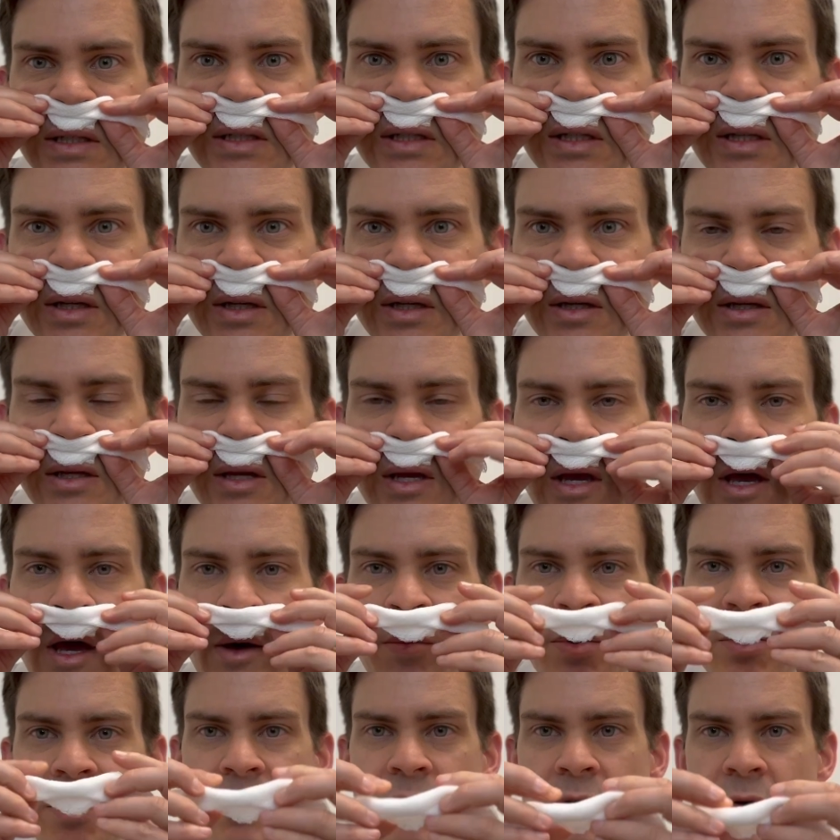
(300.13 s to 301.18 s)
here.
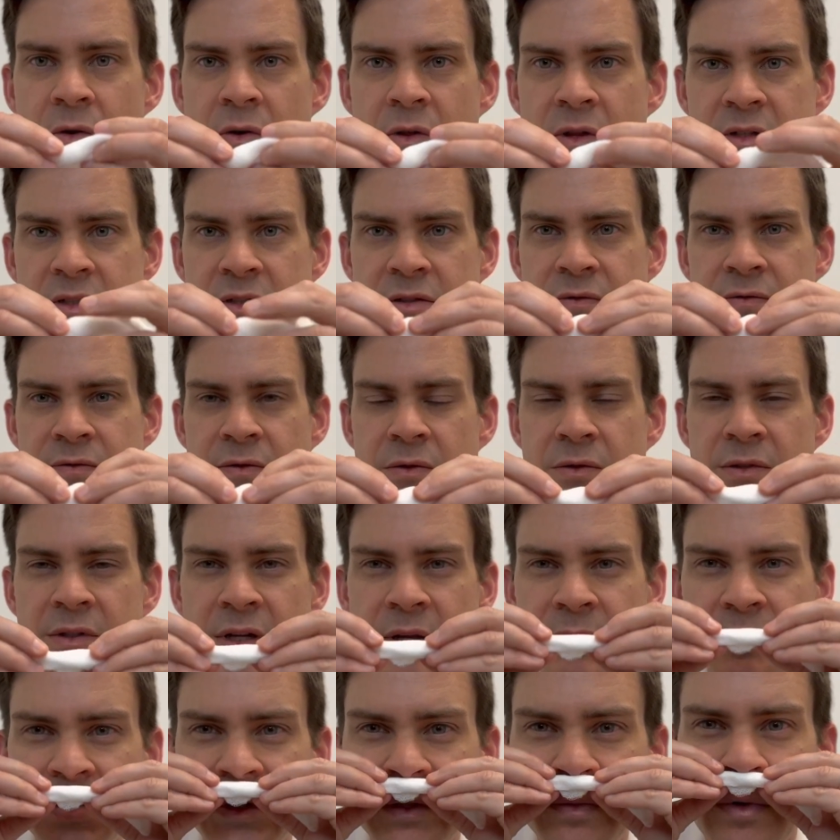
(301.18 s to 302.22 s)
But the goal is to fold it
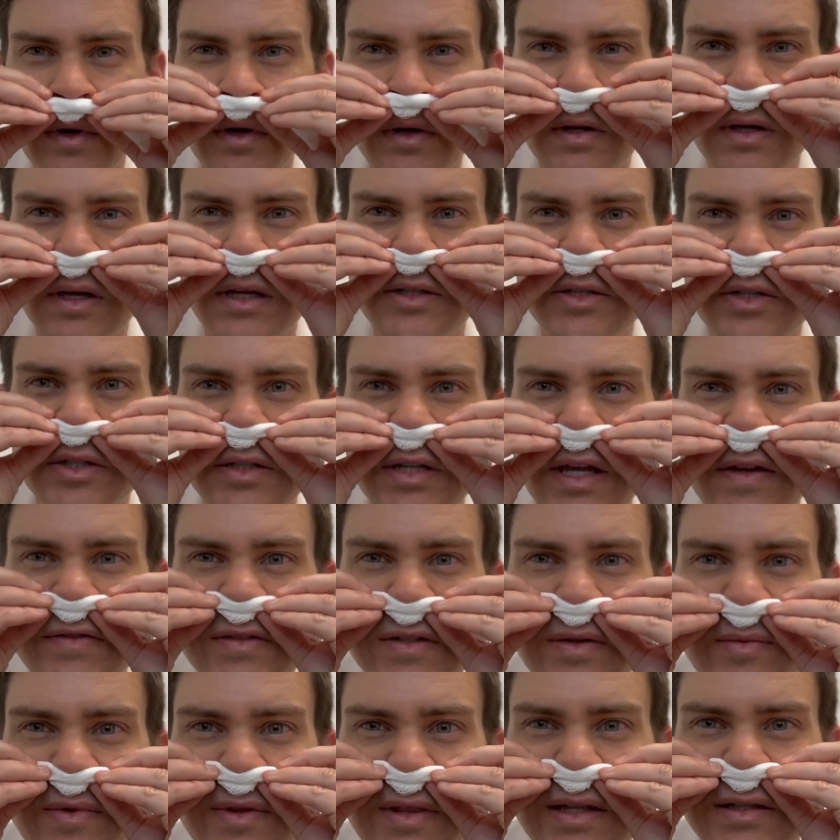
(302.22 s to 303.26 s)
up small and just have
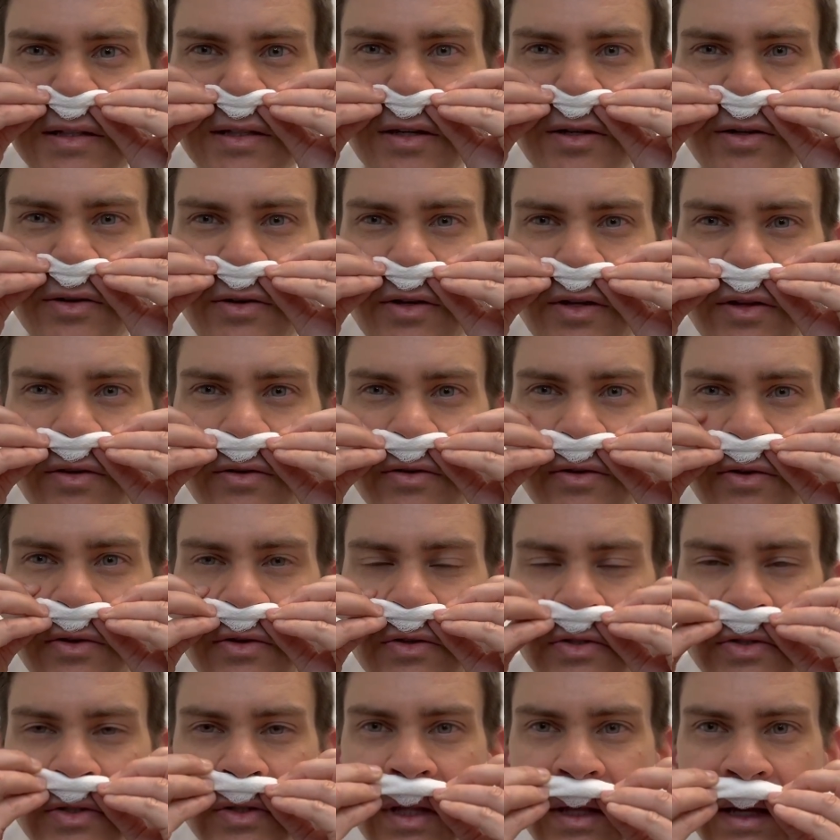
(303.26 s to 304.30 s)
something that's underneath your
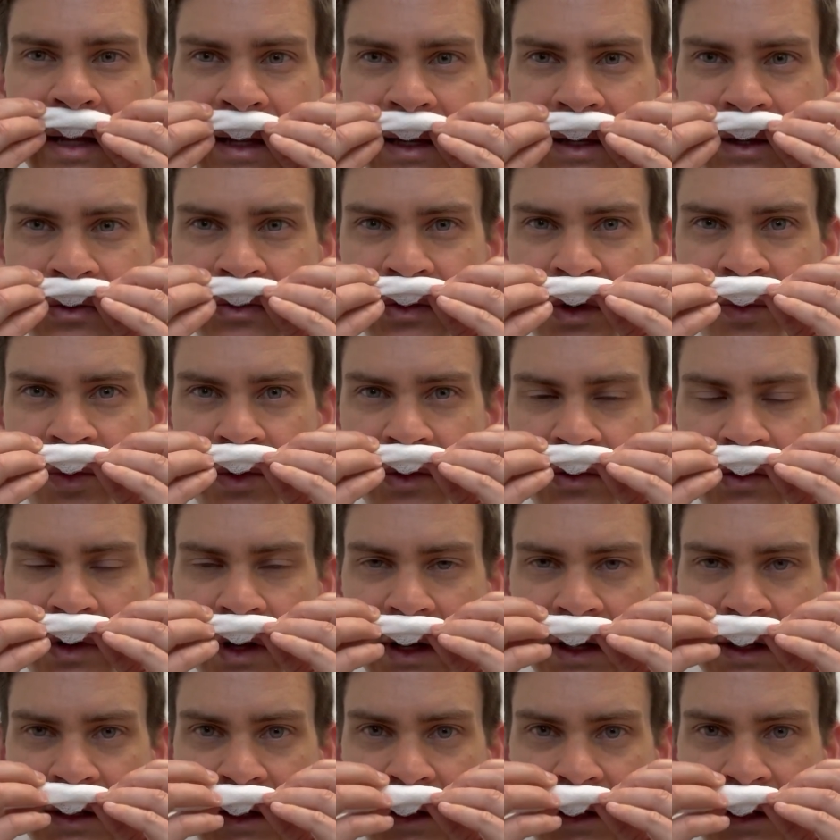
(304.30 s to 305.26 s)
nose so that any drip or drainage